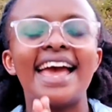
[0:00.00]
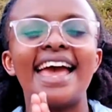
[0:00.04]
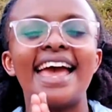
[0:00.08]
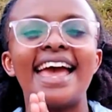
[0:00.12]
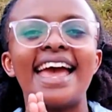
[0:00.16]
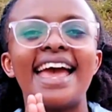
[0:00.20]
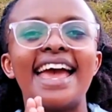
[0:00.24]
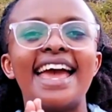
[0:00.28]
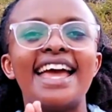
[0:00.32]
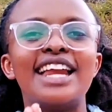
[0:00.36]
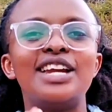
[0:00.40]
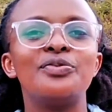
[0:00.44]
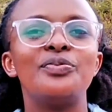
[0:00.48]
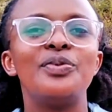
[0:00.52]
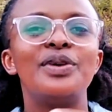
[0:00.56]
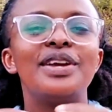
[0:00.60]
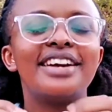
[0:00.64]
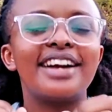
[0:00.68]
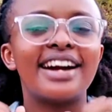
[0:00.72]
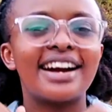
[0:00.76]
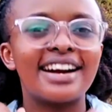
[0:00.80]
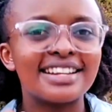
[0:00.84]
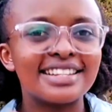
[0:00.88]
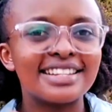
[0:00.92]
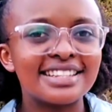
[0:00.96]
and we
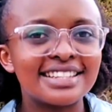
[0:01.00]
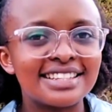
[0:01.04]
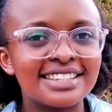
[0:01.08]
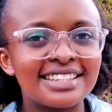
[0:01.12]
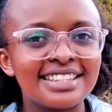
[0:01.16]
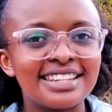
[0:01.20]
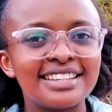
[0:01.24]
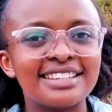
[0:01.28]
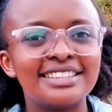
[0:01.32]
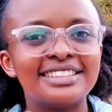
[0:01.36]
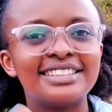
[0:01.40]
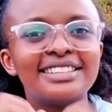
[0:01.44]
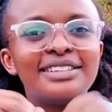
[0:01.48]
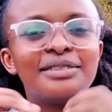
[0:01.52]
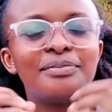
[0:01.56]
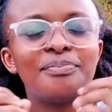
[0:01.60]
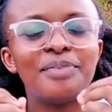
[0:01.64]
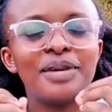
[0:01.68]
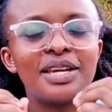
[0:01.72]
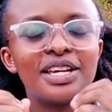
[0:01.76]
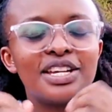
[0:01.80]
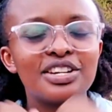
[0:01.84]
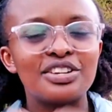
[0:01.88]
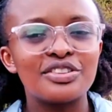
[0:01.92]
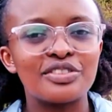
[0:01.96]
are still
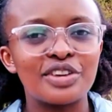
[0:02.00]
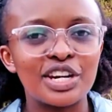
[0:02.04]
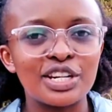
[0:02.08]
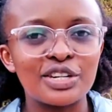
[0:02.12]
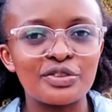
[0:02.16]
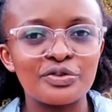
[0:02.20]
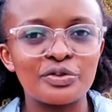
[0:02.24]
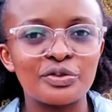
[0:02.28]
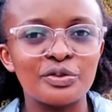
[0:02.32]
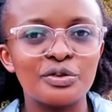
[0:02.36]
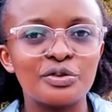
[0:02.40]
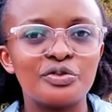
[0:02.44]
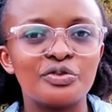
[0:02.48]
being grateful